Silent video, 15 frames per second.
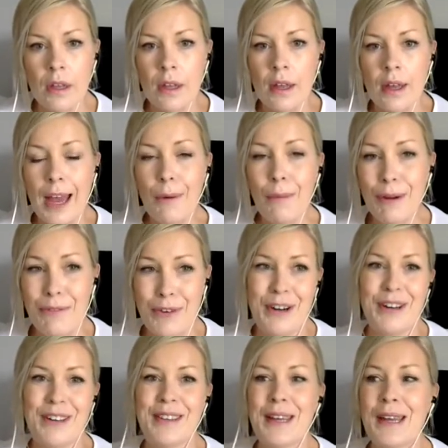
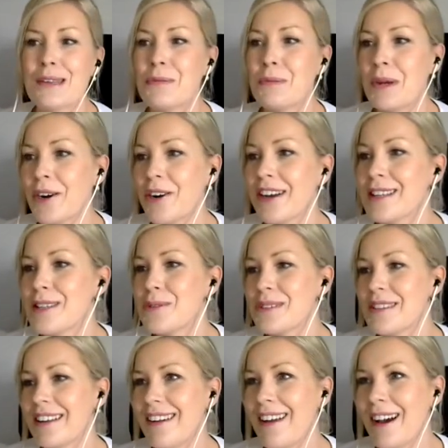However, the experience was
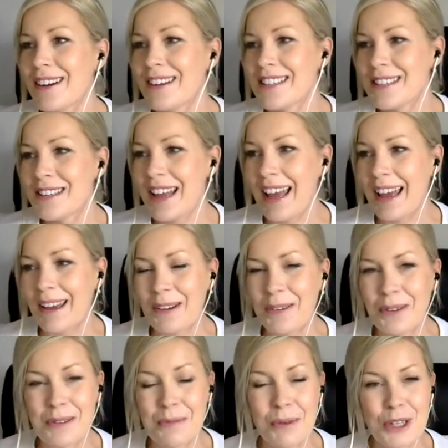a lot, uh, it
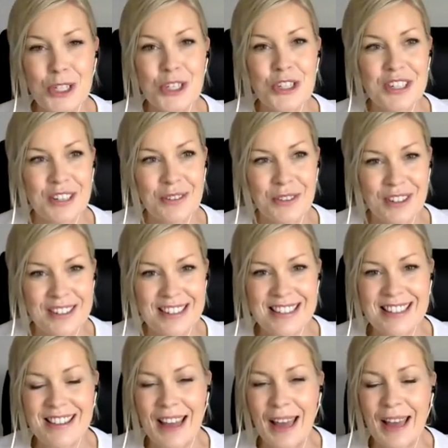was much
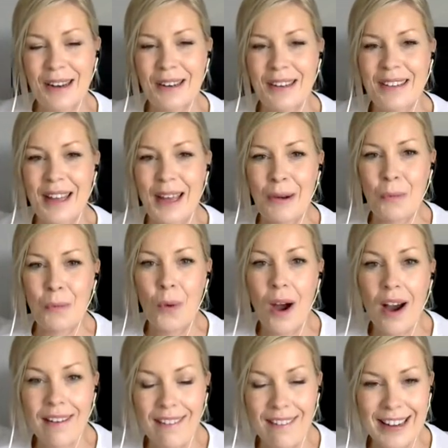different than, than
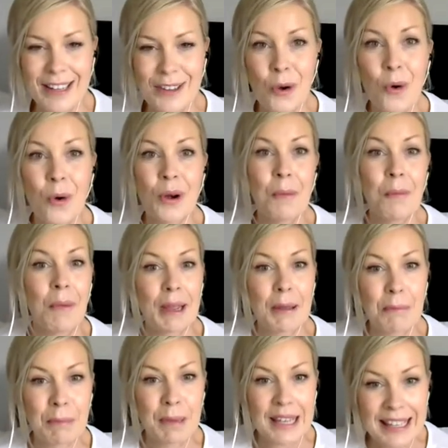what I thought it
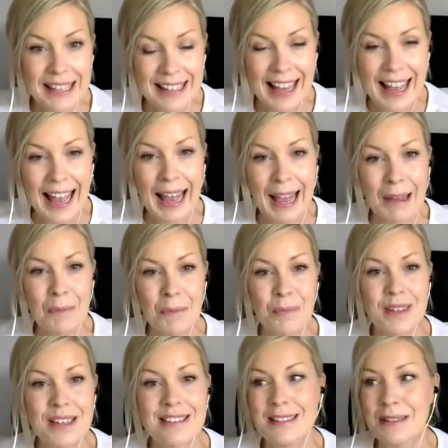might be. Um,
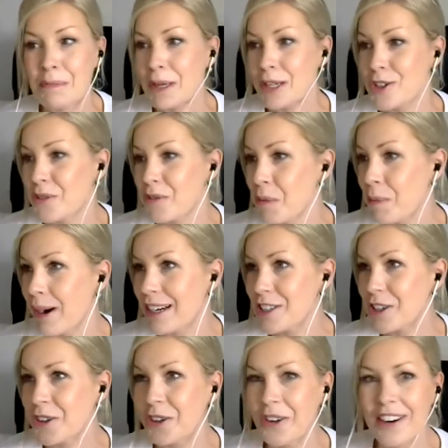this is a picture of a
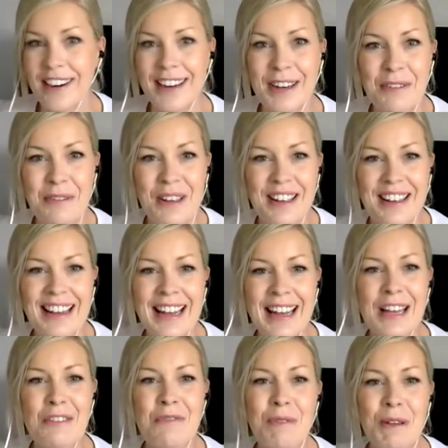pressure cooker,
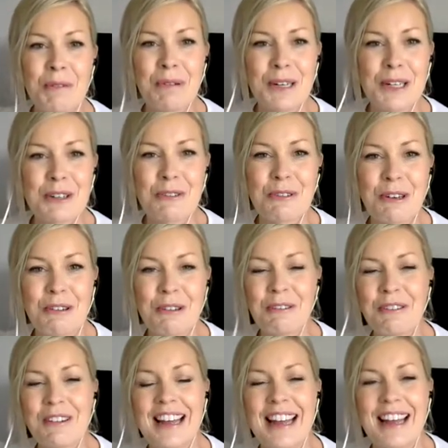if people don't
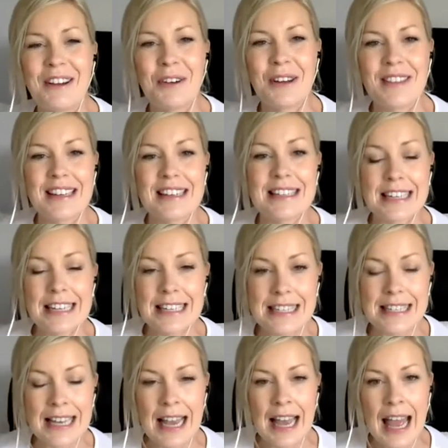know uh, what this is.
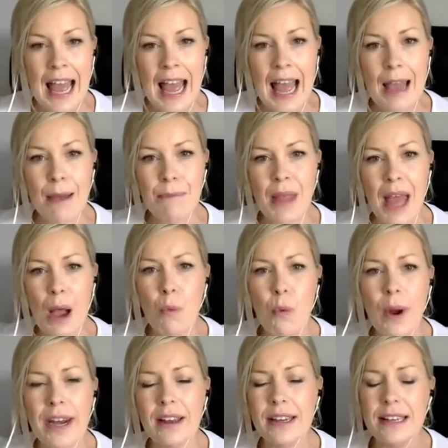Um, and
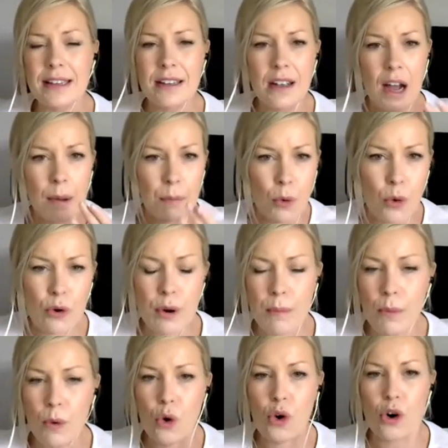when I got more and
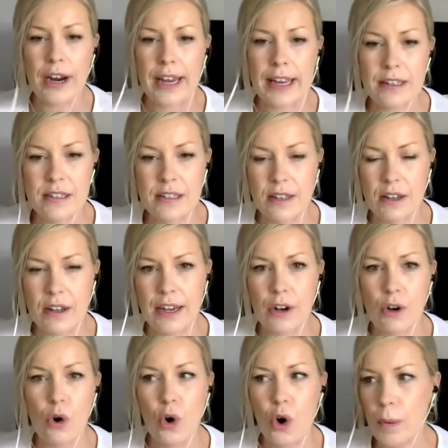more into the kind
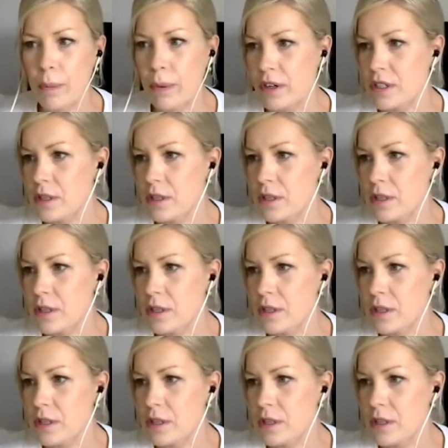of corporate